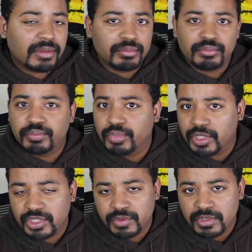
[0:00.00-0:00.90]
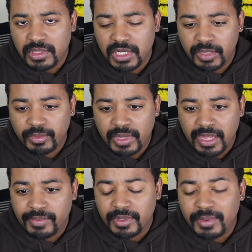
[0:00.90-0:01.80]
I'm pretty sure it was on the debut
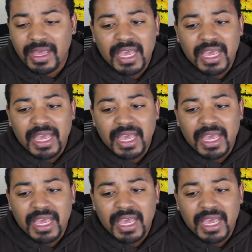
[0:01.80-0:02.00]
album.